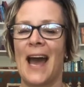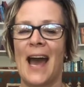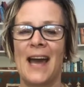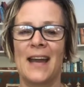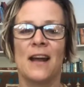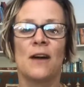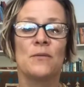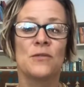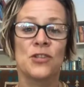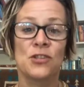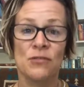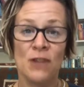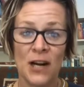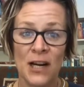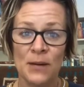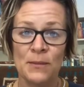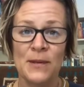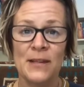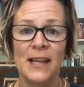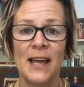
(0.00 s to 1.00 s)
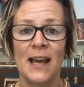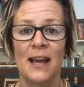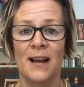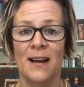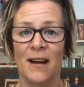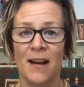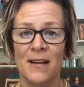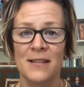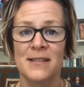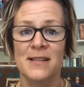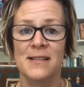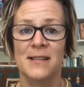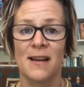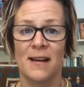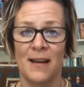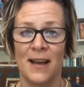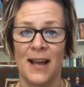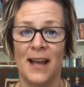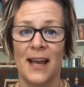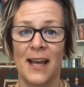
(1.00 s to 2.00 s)
and I was struggling with getting classes
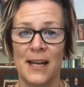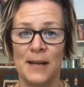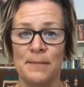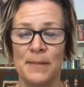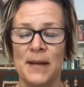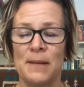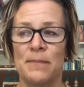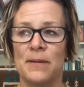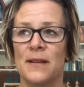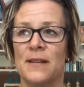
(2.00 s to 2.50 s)
going, getting people